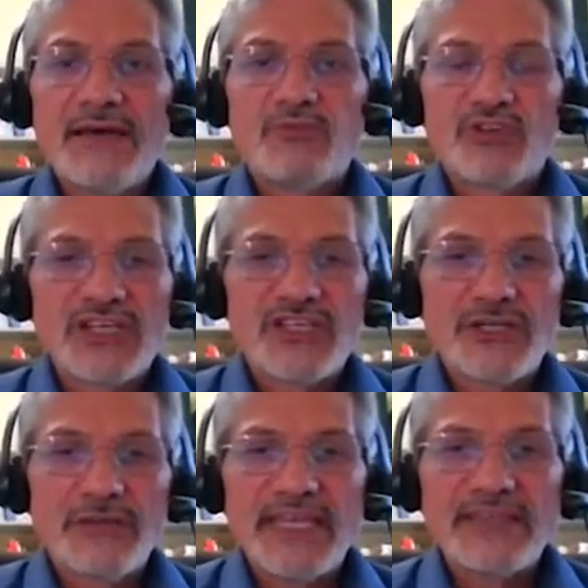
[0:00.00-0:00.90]
production
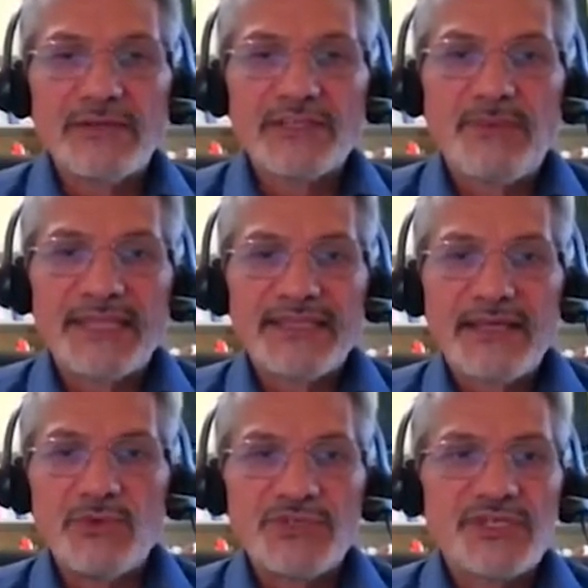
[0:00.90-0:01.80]
and maintenance part
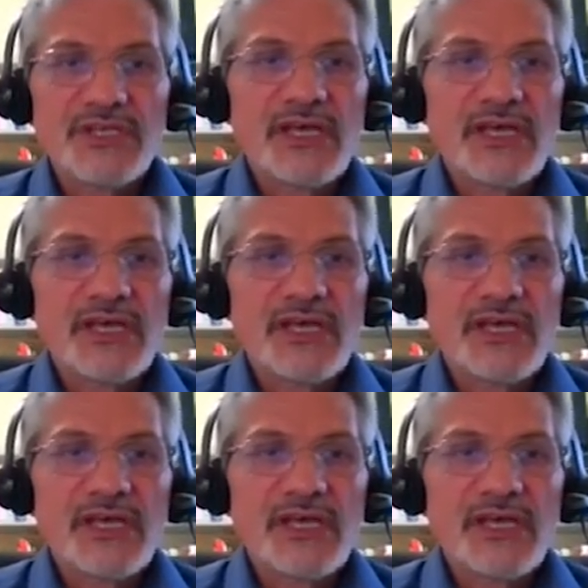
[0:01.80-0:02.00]
numbers.